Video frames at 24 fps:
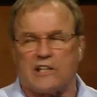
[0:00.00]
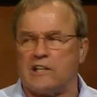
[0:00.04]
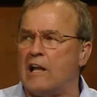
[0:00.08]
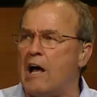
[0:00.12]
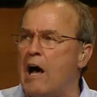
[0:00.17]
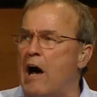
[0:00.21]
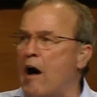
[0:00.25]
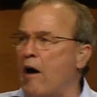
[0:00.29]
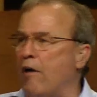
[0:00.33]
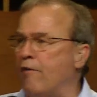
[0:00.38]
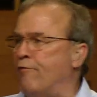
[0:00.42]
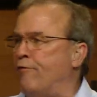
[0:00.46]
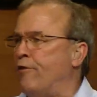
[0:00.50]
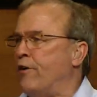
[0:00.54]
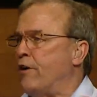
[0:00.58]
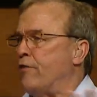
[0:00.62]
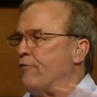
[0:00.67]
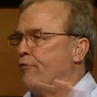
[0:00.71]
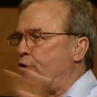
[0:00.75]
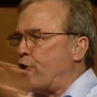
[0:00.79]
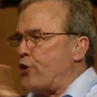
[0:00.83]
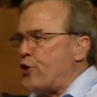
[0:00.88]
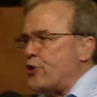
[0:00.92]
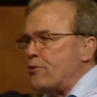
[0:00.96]
love
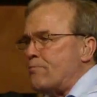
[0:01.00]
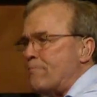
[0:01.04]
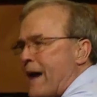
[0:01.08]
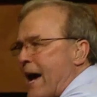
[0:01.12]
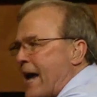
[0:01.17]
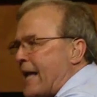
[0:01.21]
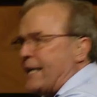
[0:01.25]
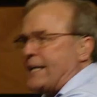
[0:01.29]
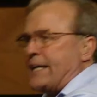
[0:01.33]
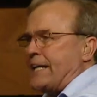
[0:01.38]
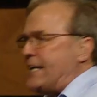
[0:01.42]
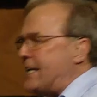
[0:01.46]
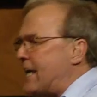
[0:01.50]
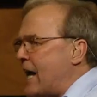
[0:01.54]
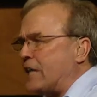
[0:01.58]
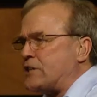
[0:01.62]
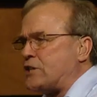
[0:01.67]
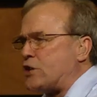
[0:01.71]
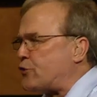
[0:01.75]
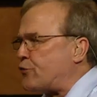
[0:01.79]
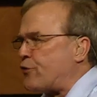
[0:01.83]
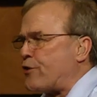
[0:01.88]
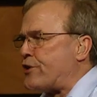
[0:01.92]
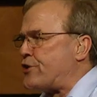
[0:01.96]
for humanity, not
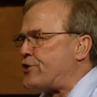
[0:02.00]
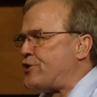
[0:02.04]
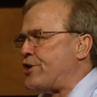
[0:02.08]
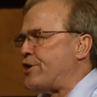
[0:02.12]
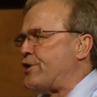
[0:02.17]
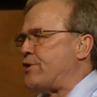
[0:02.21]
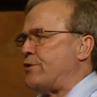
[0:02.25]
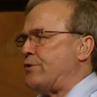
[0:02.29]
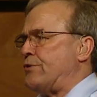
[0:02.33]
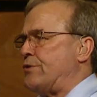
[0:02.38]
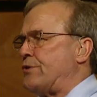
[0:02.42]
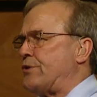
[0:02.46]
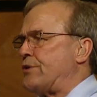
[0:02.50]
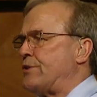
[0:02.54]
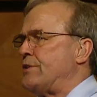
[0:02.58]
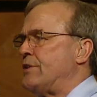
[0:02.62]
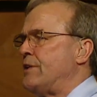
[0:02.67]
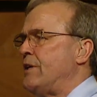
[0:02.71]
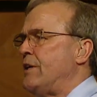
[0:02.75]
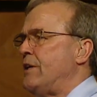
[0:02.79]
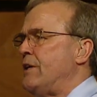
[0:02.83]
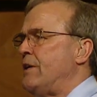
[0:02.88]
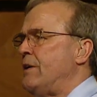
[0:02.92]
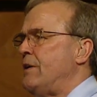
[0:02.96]
just for the Jews.
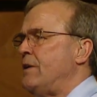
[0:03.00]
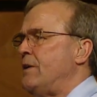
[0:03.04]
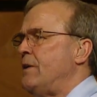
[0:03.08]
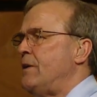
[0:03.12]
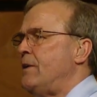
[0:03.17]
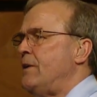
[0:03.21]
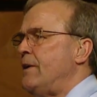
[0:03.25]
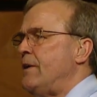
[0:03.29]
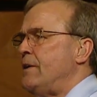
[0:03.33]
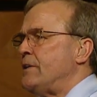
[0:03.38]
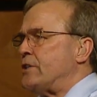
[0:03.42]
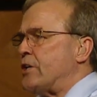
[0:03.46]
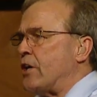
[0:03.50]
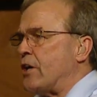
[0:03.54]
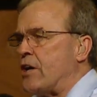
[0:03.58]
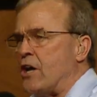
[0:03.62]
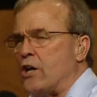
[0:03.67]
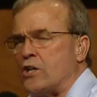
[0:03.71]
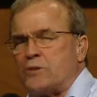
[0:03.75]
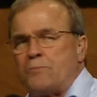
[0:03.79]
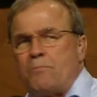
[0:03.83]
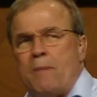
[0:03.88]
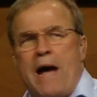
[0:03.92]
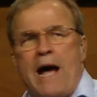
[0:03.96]
So it
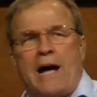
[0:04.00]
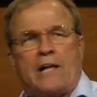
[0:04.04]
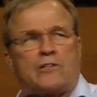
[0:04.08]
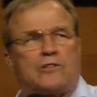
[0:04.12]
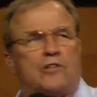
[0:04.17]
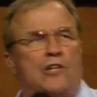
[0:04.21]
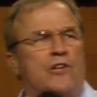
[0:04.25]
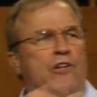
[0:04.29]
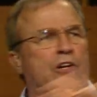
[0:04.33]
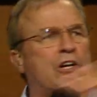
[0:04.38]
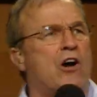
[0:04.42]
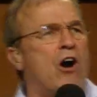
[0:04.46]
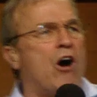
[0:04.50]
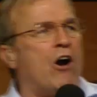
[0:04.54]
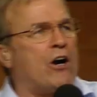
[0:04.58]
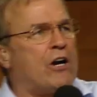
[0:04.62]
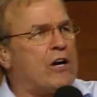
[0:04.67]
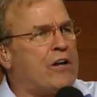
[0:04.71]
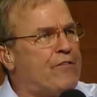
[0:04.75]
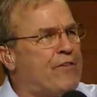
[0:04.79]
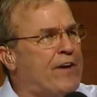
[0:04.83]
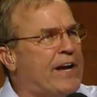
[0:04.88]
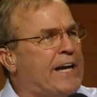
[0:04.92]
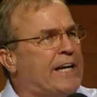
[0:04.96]
goes back to the
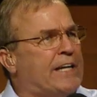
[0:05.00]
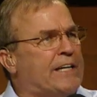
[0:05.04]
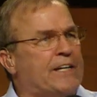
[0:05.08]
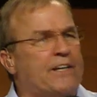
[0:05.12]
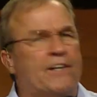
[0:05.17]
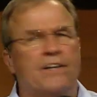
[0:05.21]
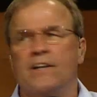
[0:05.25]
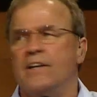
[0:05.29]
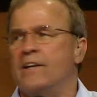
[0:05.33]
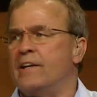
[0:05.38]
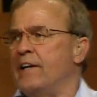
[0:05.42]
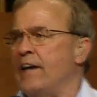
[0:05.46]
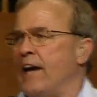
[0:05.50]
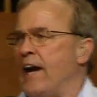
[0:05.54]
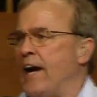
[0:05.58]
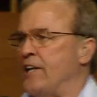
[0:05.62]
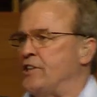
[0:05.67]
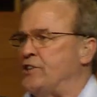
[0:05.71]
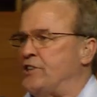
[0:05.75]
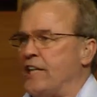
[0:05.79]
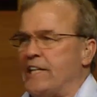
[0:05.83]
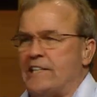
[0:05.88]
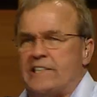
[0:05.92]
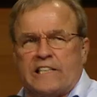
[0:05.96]
Garden of Eden, and
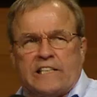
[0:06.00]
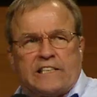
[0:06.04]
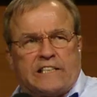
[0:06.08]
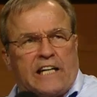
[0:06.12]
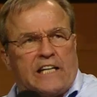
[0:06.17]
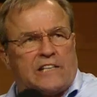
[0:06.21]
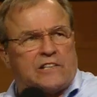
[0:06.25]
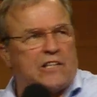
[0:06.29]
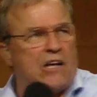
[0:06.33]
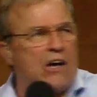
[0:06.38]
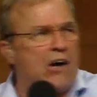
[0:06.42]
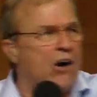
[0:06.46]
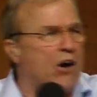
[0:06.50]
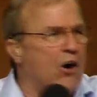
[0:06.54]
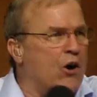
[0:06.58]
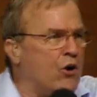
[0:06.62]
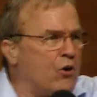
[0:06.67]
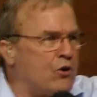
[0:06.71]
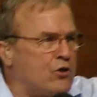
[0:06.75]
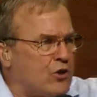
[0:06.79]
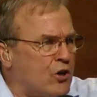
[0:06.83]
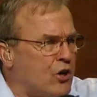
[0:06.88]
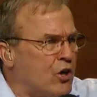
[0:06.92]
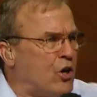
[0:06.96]
Jesus says, The
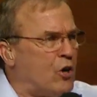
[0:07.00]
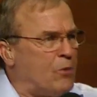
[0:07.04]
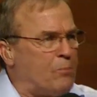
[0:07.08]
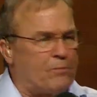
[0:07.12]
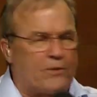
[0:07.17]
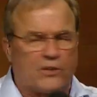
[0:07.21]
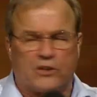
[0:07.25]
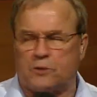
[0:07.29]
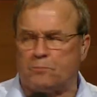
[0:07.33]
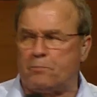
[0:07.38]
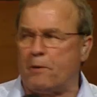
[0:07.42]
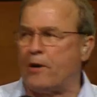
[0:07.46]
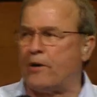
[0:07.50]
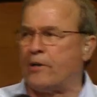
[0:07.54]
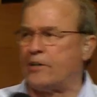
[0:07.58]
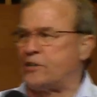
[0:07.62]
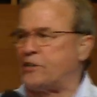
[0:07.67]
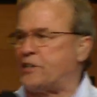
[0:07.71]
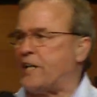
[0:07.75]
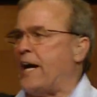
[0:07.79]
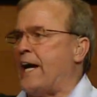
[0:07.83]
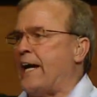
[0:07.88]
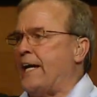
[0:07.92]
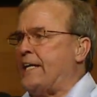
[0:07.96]
whole group, the Spirit is
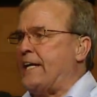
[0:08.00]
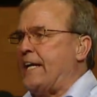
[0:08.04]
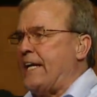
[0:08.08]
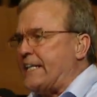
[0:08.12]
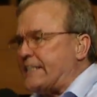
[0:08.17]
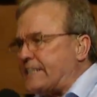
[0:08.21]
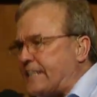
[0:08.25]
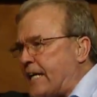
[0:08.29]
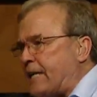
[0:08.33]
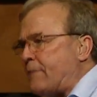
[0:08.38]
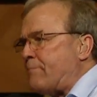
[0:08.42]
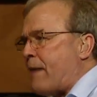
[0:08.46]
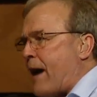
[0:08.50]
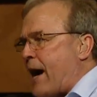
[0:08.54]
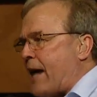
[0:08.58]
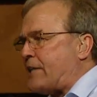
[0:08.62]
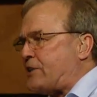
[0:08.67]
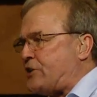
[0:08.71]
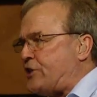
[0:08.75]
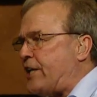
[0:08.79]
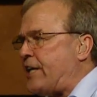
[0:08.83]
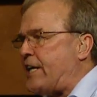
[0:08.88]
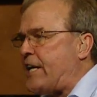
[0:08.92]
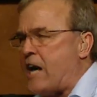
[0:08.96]
saying, is in my
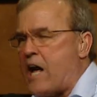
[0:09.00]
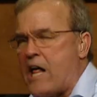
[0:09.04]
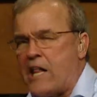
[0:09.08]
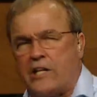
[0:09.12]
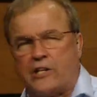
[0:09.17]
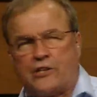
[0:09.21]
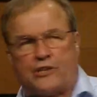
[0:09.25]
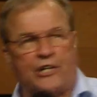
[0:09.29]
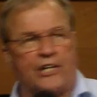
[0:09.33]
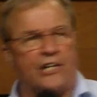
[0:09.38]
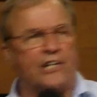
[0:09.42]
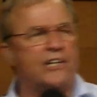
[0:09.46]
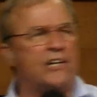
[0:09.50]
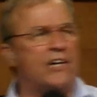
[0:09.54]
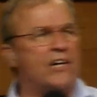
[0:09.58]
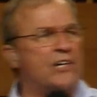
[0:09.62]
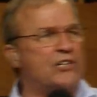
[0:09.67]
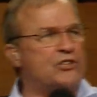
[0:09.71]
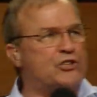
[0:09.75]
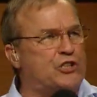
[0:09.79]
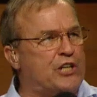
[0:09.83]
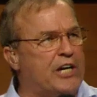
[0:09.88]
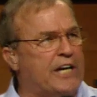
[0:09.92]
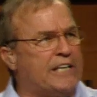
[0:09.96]
genealogy.
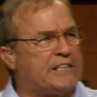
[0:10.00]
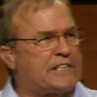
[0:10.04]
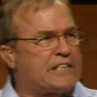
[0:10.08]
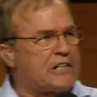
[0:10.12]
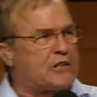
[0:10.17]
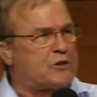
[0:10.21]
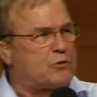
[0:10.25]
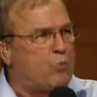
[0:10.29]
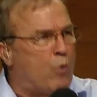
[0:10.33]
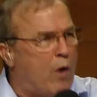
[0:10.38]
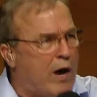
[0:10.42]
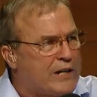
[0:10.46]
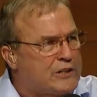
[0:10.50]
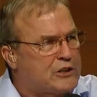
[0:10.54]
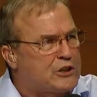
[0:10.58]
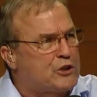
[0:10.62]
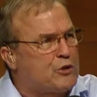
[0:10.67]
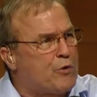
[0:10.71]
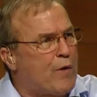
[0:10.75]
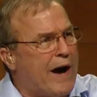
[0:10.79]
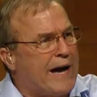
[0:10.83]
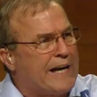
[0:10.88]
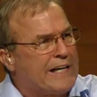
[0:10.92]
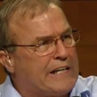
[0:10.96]
Jesus wants
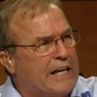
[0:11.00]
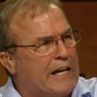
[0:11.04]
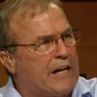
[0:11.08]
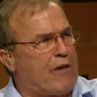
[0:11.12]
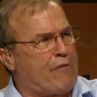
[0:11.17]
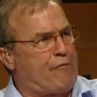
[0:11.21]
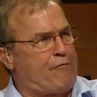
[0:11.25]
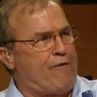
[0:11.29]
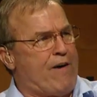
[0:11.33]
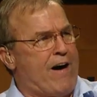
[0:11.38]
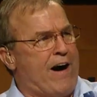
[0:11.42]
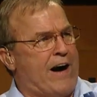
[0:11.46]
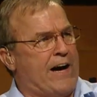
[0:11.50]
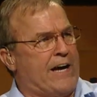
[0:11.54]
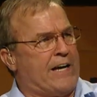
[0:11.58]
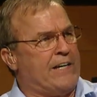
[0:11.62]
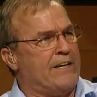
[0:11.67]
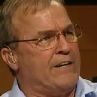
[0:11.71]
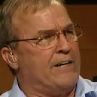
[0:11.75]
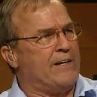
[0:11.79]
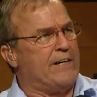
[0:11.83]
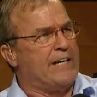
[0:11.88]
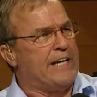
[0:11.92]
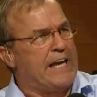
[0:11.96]
to identify
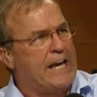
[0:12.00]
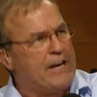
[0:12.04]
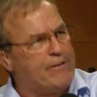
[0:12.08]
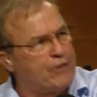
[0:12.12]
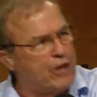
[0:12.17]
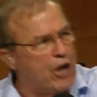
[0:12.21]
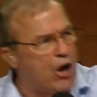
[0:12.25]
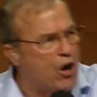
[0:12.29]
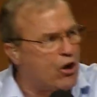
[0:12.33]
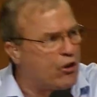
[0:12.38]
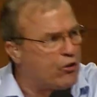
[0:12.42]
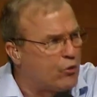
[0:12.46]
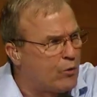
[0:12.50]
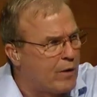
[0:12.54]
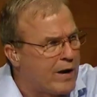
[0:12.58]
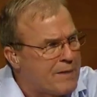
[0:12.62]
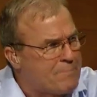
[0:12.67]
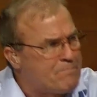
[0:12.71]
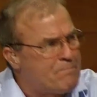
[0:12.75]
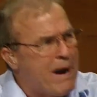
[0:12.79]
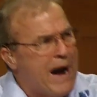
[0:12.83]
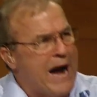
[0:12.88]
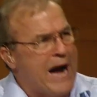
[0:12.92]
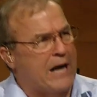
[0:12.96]
even all the way
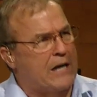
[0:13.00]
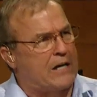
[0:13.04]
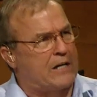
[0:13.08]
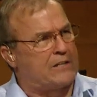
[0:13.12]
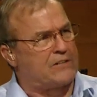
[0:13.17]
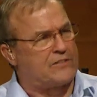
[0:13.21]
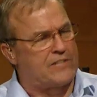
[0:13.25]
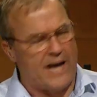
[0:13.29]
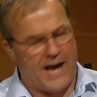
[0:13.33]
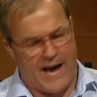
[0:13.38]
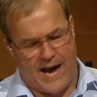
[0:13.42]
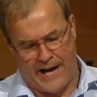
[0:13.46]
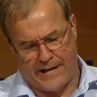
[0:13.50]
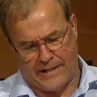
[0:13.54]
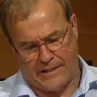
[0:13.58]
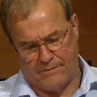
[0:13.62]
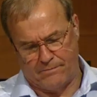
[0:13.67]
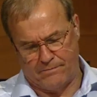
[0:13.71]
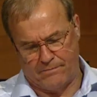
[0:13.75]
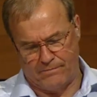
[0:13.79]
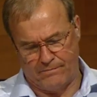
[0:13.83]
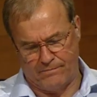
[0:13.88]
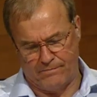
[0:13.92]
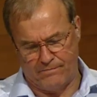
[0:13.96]
back to Adam
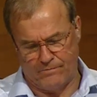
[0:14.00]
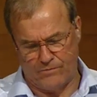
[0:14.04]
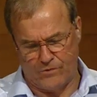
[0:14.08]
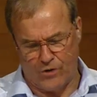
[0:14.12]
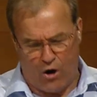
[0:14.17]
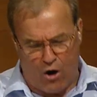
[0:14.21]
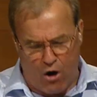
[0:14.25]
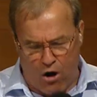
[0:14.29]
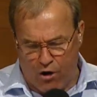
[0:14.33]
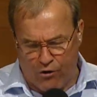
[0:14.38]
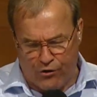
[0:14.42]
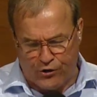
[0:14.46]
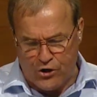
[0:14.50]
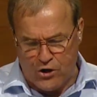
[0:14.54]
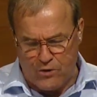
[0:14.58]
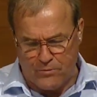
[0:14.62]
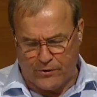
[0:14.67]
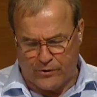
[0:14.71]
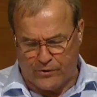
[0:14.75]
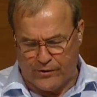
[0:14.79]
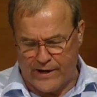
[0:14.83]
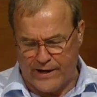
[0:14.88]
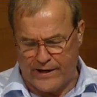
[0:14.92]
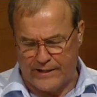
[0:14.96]
all the
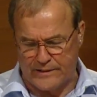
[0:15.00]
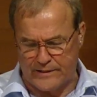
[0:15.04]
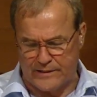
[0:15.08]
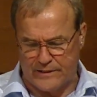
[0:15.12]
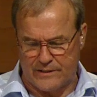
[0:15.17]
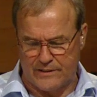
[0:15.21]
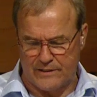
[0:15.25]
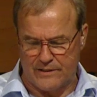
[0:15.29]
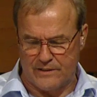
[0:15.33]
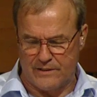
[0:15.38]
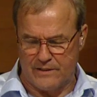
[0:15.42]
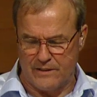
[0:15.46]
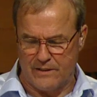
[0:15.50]
human race.